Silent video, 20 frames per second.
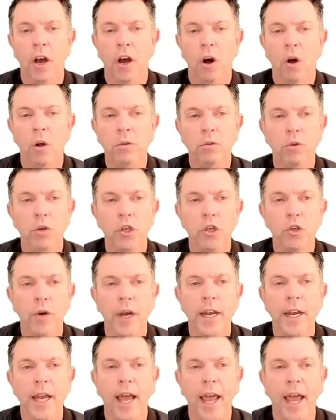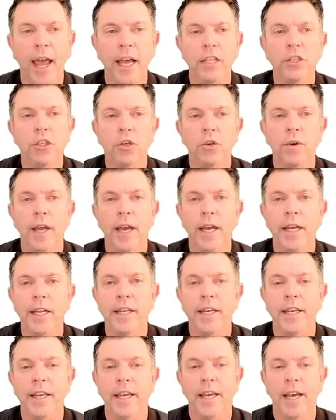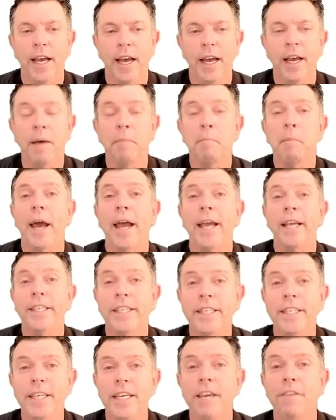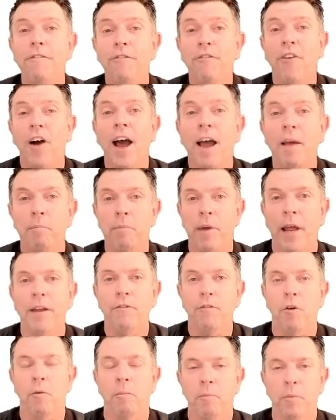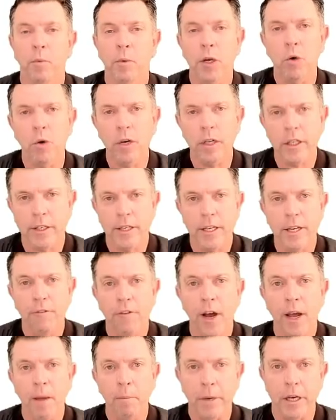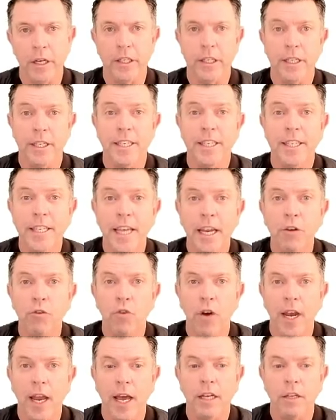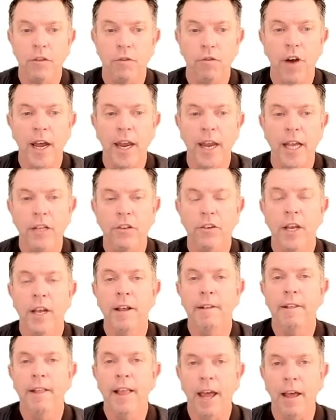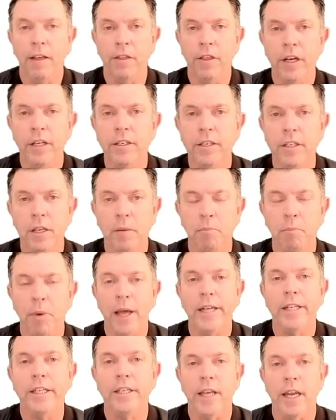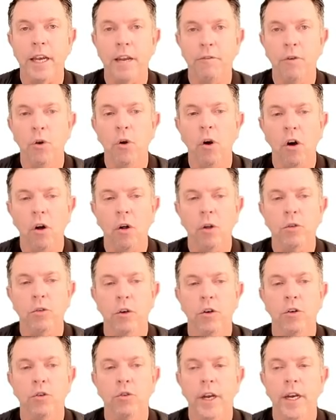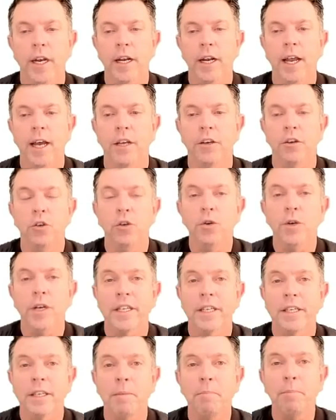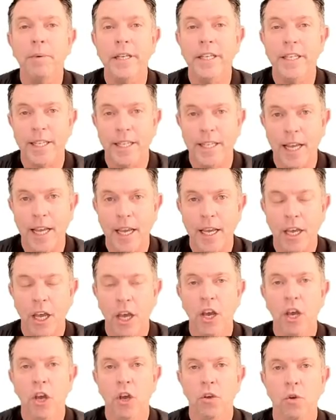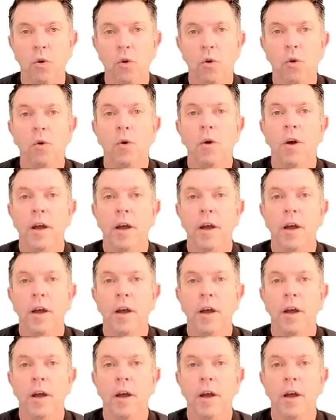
Altcoin Trader has created a C5 platform. We call it C5 because it's centralized finance, and this is a place that if you are an Altcoin Trader client, you can simply stake your